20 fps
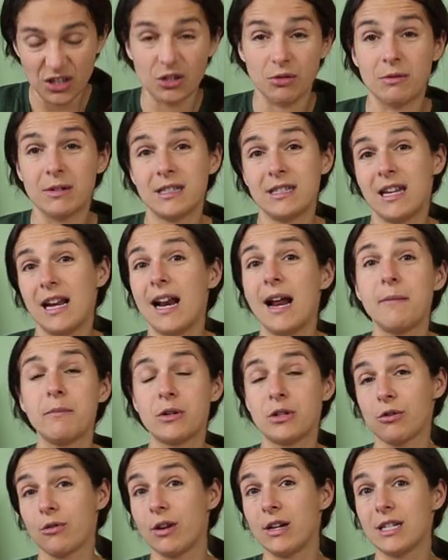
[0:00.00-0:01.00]
so instead I'm
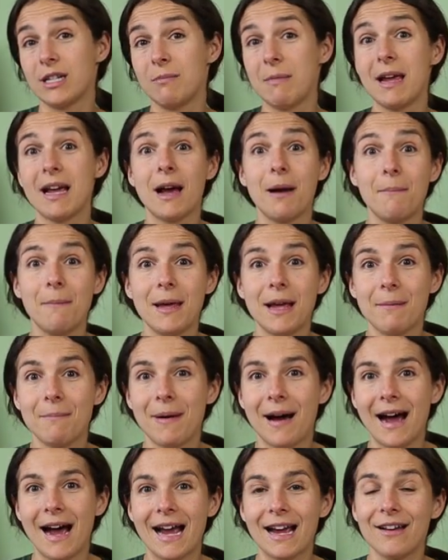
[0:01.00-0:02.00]
just going to make a big
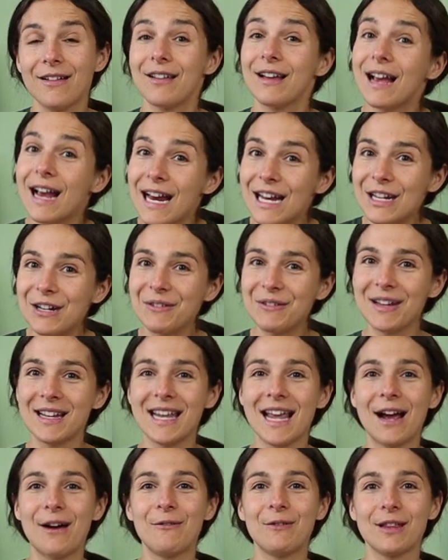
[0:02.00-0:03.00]
pile, and you can
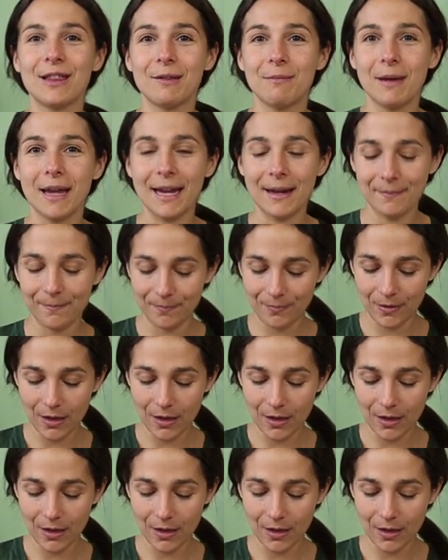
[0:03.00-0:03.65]
count with me.